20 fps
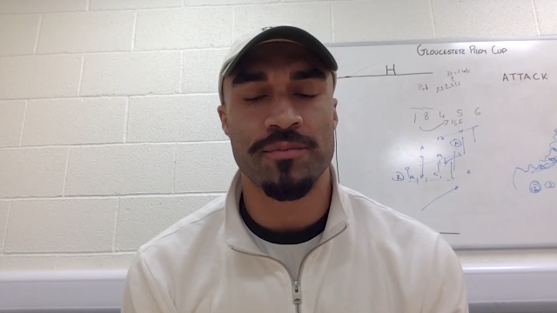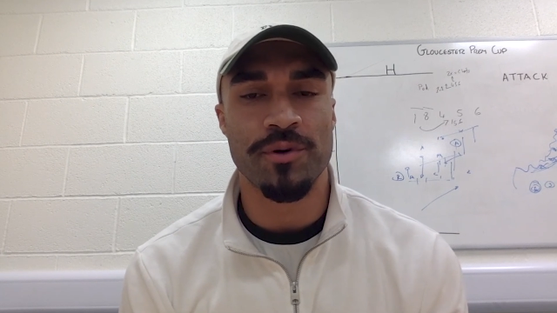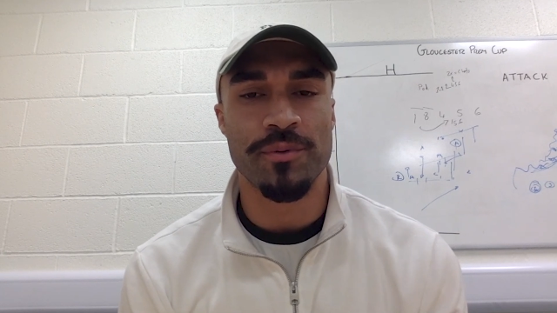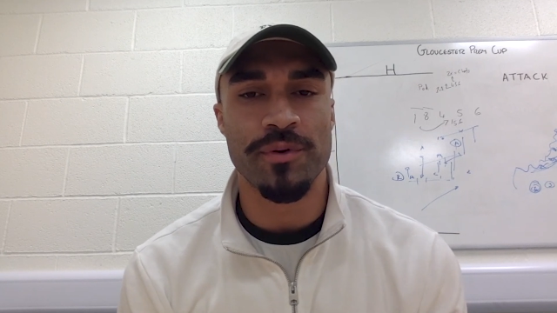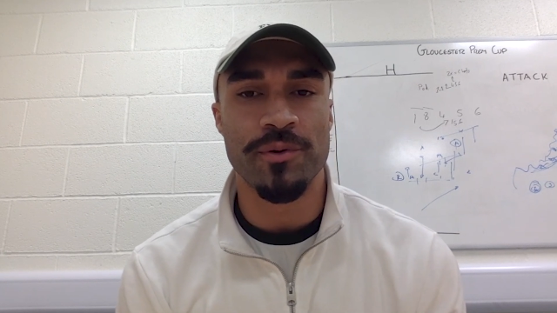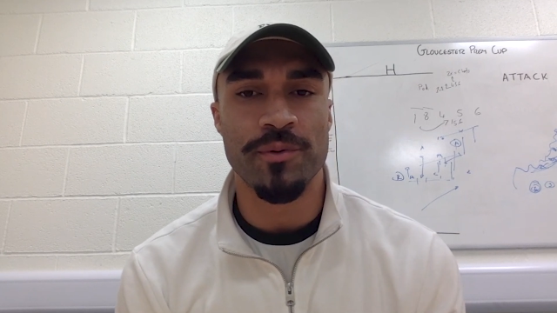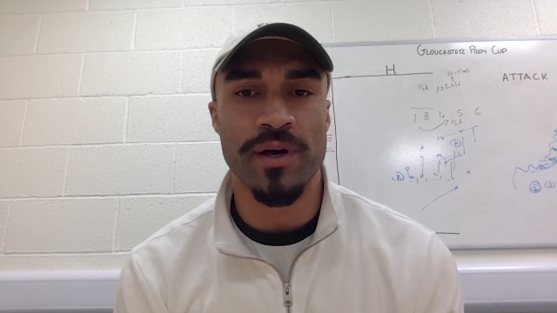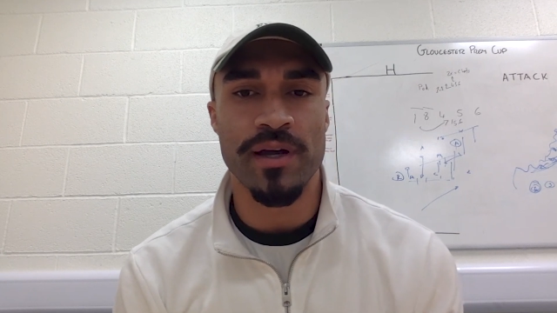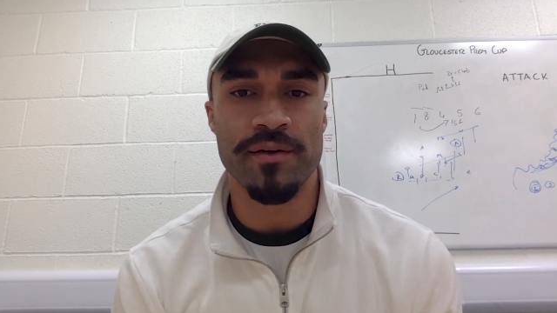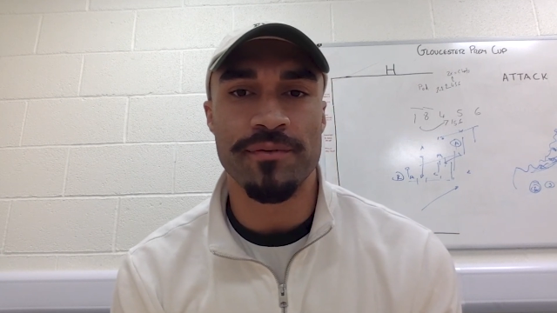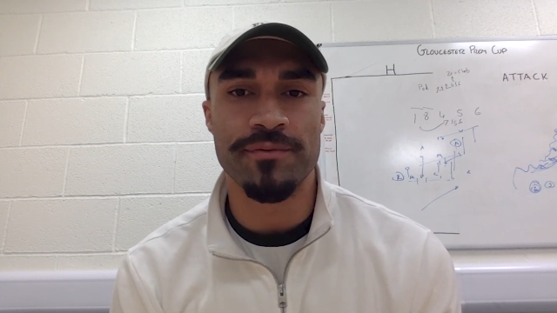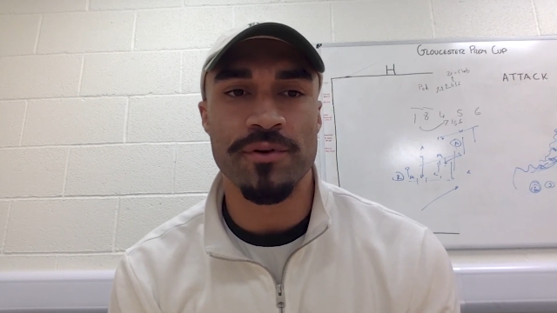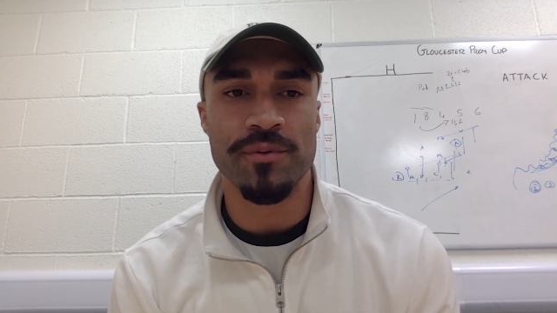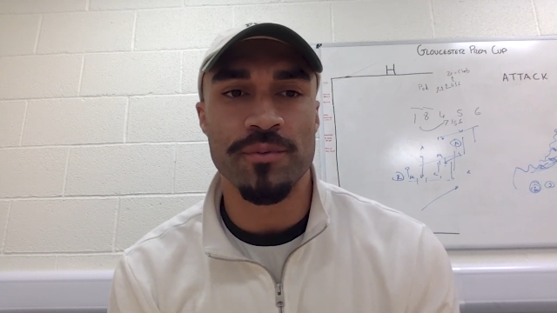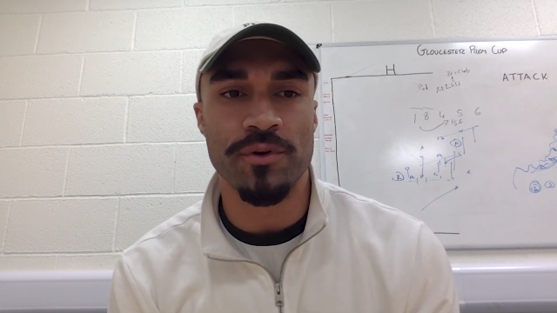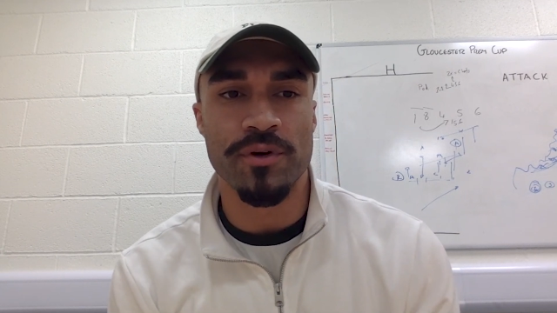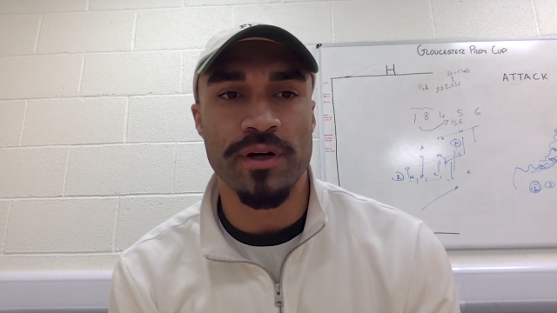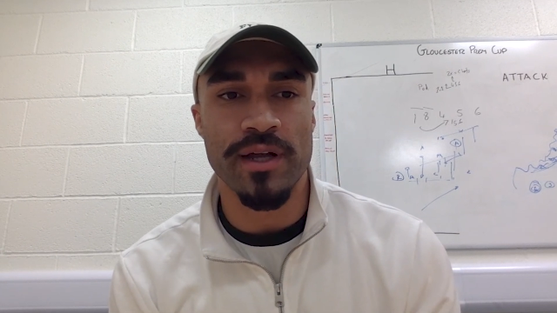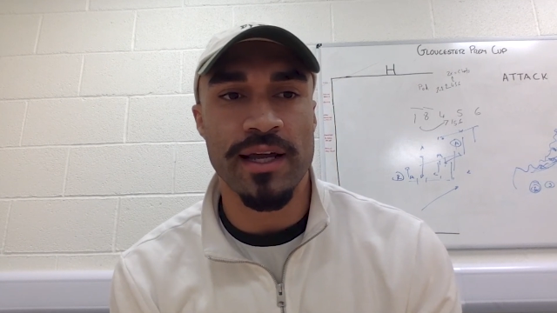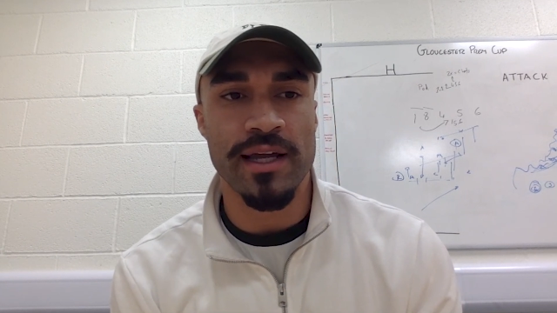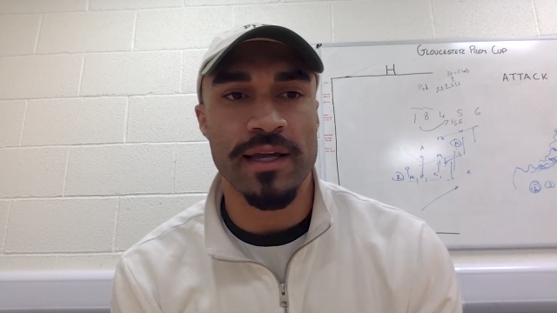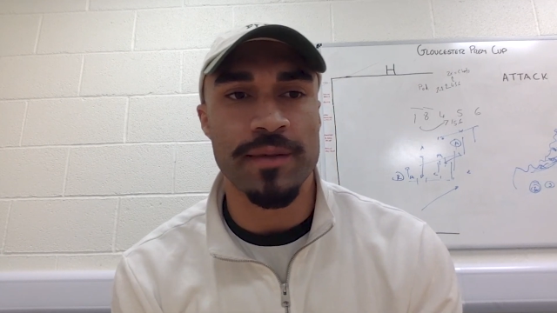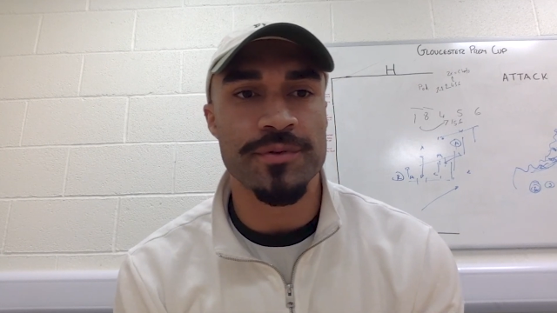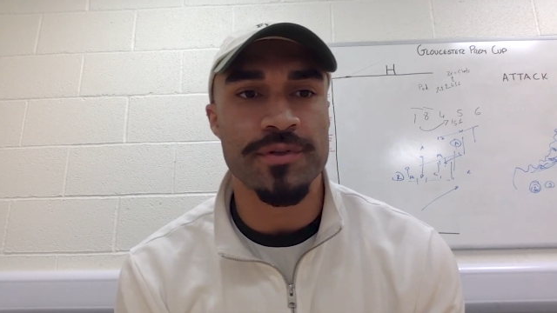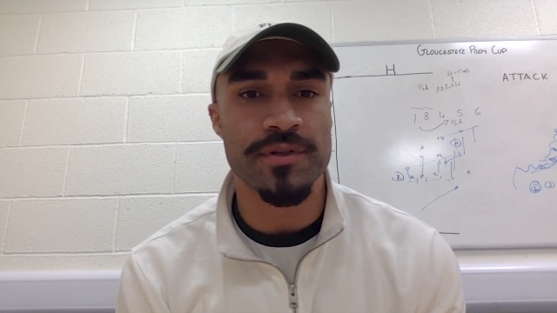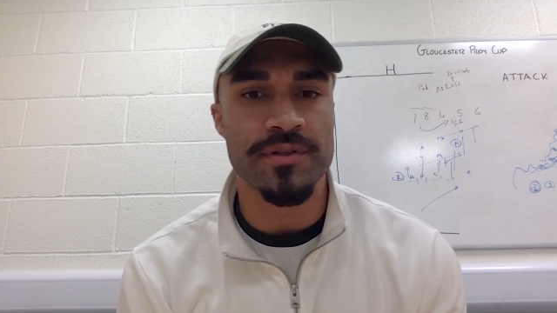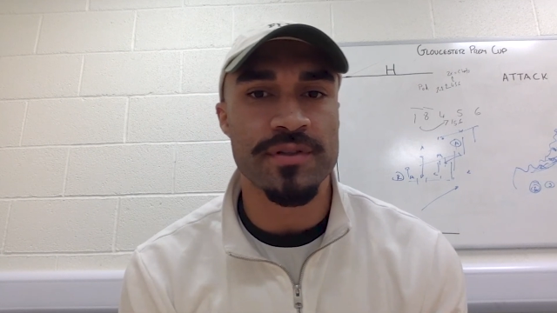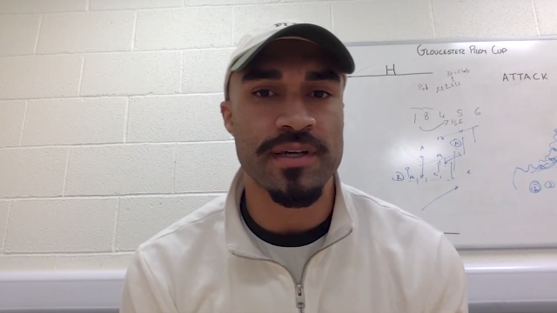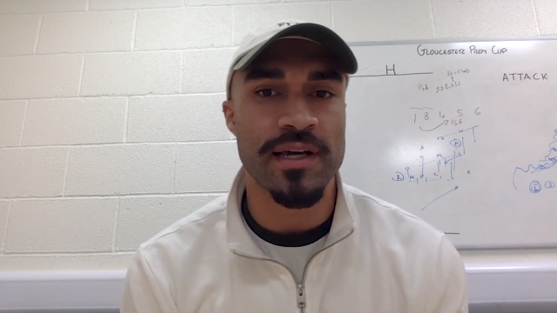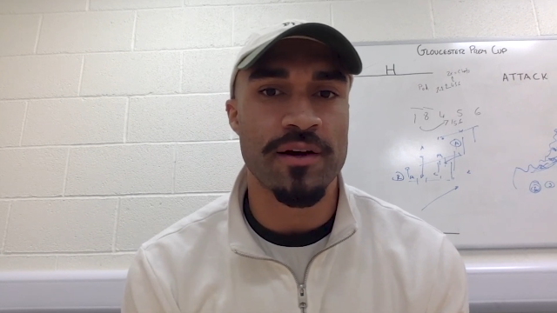I'll probably wait a few more
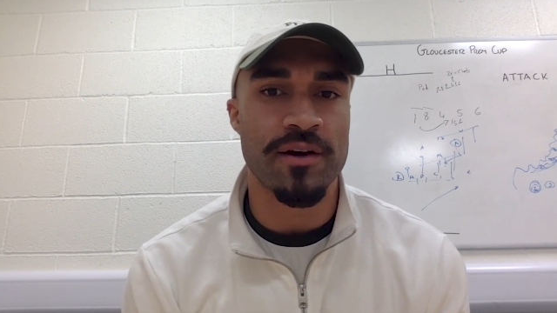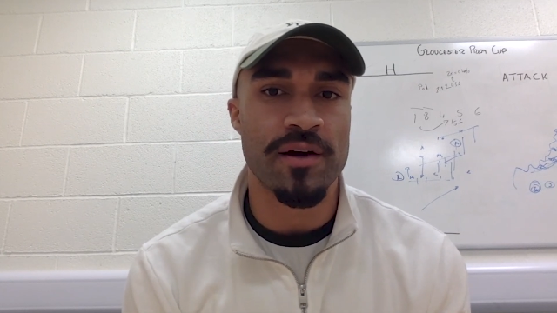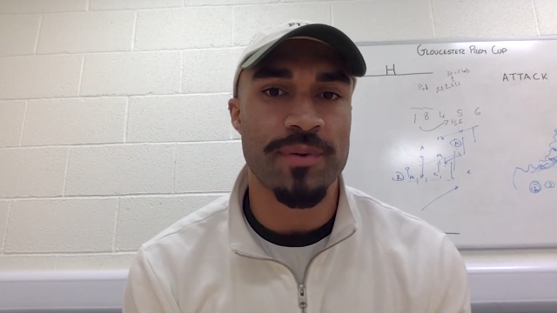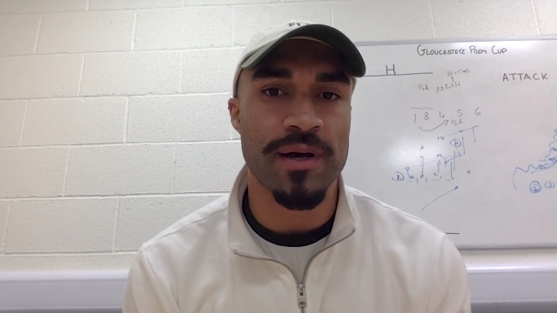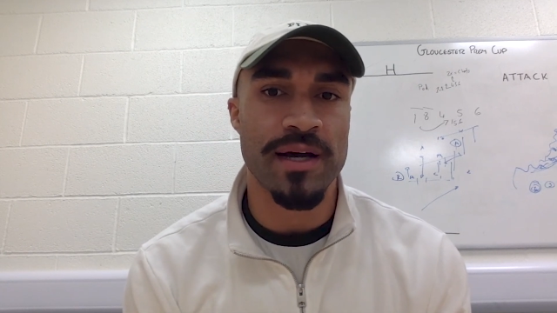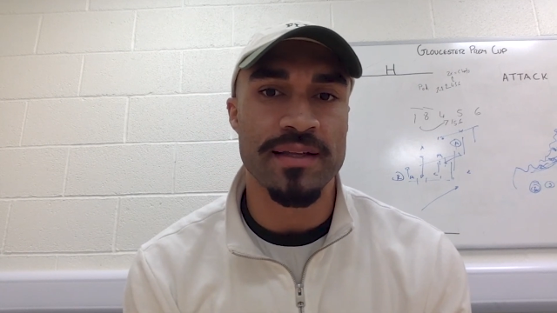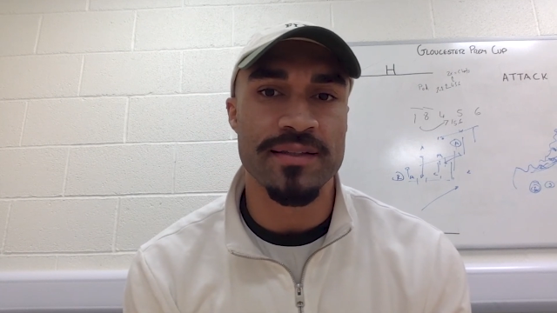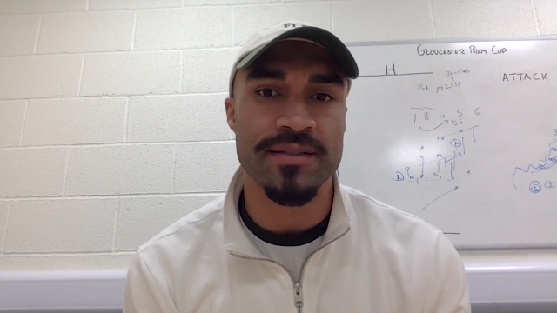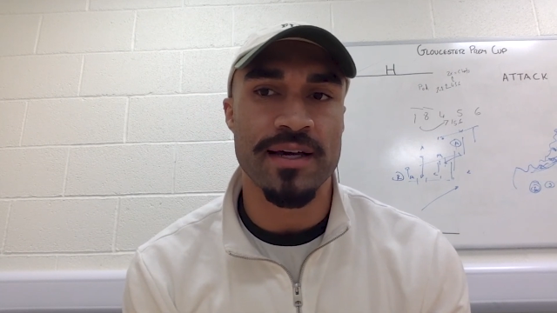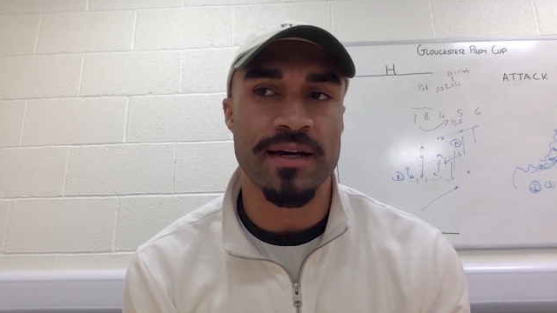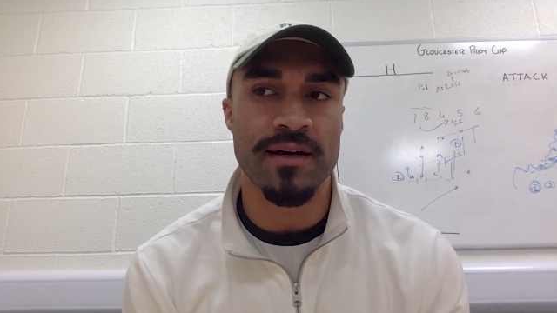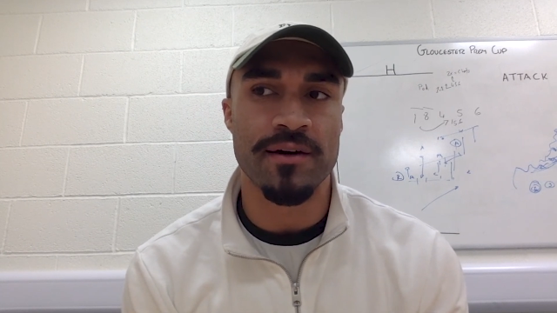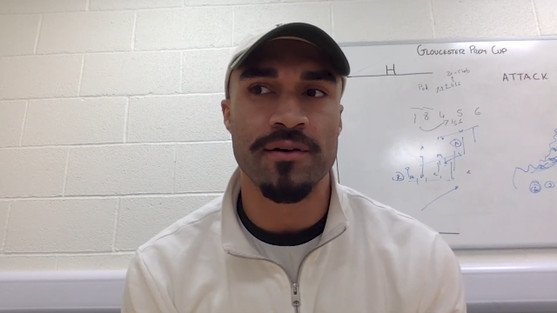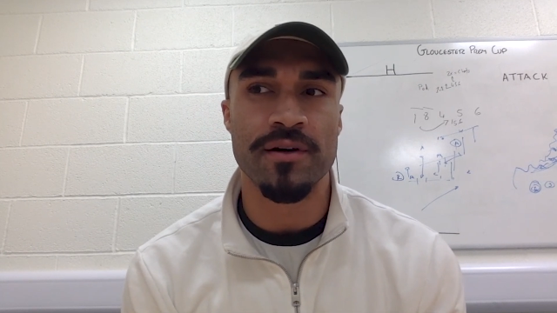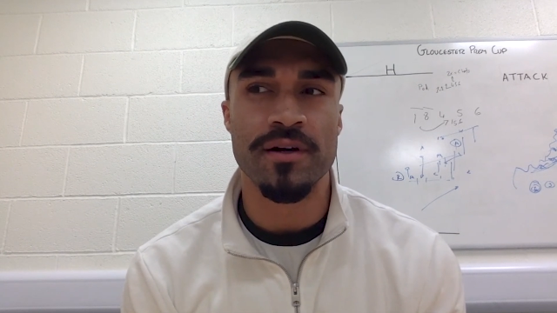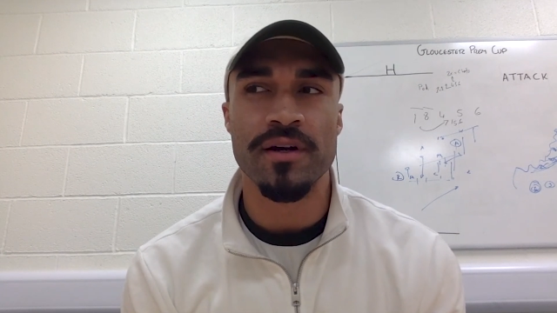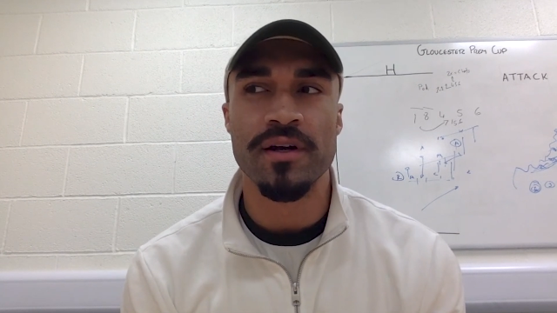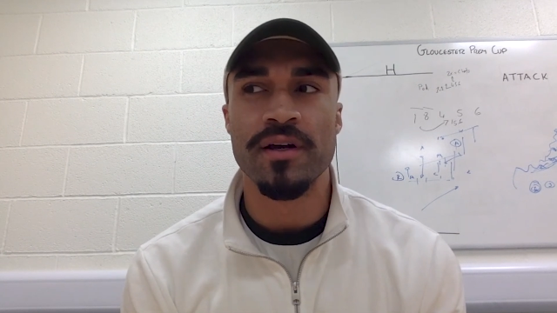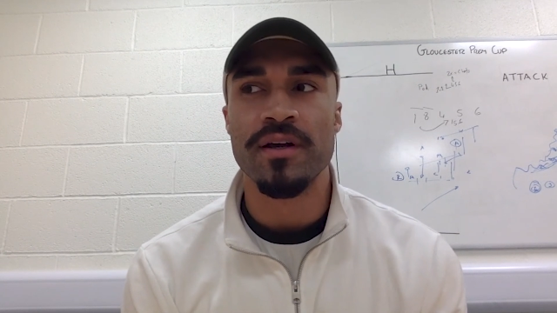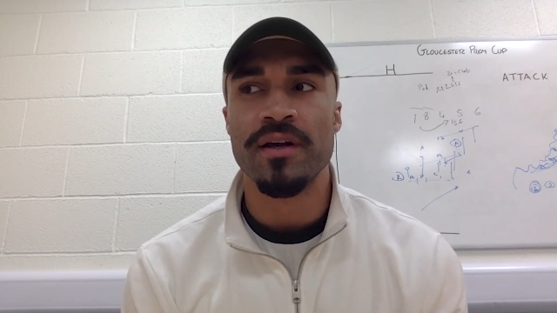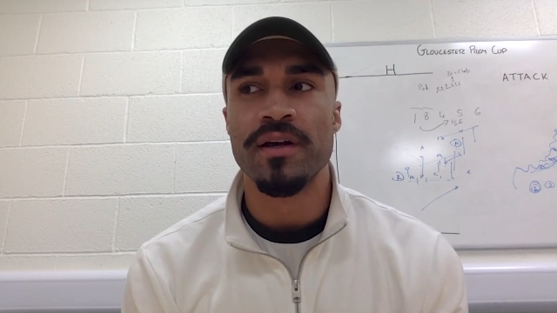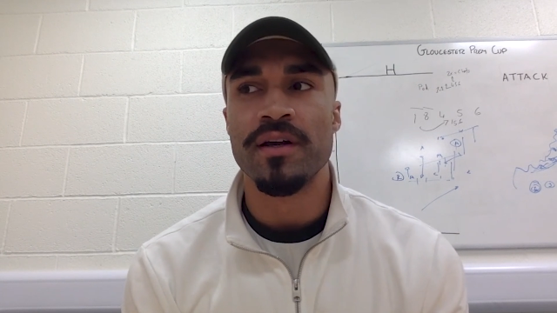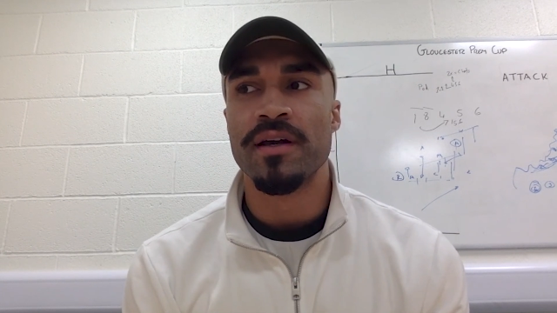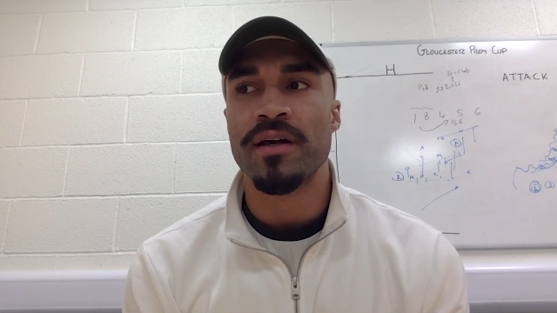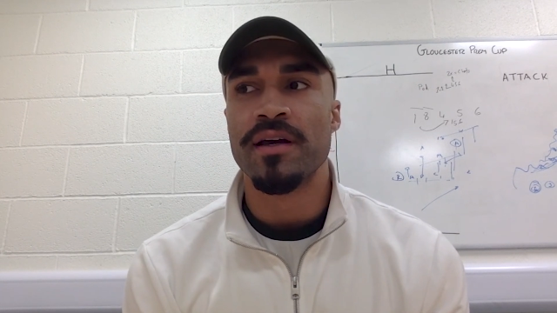games to see how it pans out.